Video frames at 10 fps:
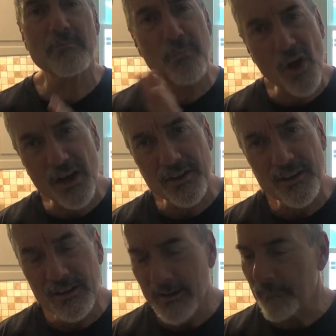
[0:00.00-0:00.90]
But
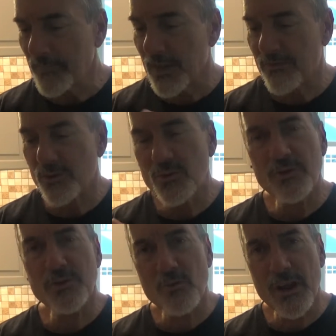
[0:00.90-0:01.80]
if you do
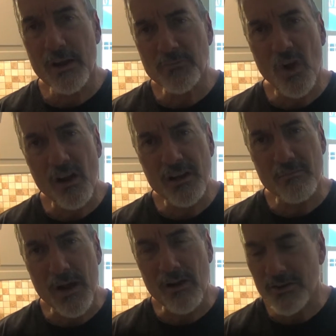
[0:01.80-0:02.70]
it the way I'm talking
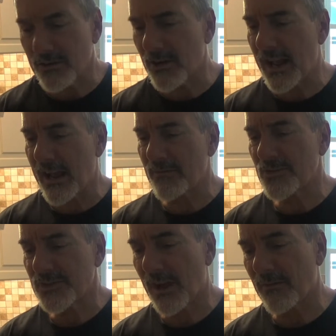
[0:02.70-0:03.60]
about, you're gonna have
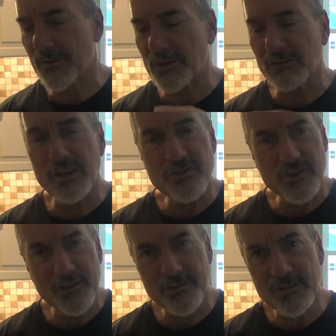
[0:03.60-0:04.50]
yourself a
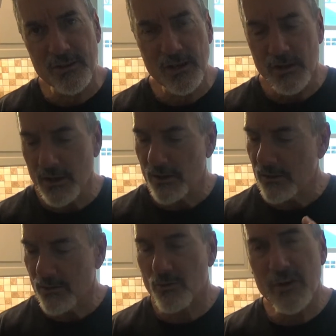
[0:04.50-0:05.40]
delicious
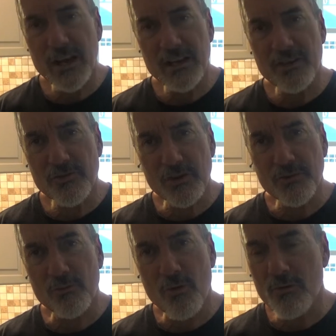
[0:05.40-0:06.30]
green that you can
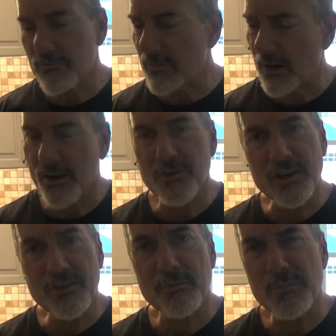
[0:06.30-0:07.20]
throw
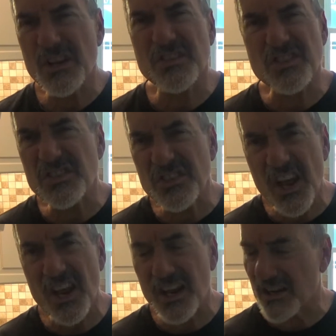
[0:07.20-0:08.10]
underneath a piece of
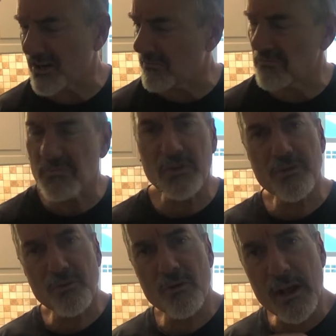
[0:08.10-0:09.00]
steak,
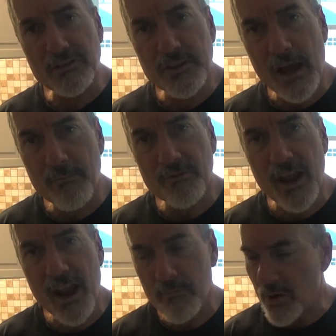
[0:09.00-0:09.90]
throw it on top of a
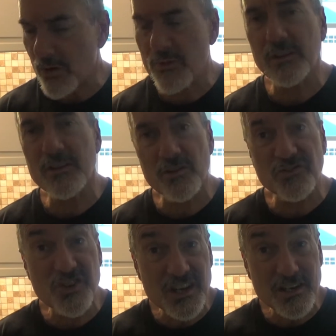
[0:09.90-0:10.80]
hamburger with a little
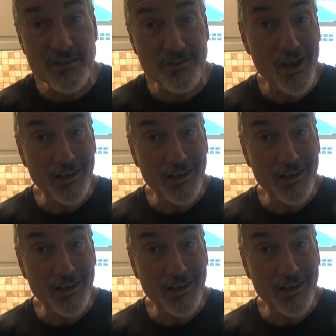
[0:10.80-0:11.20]
cheese, right?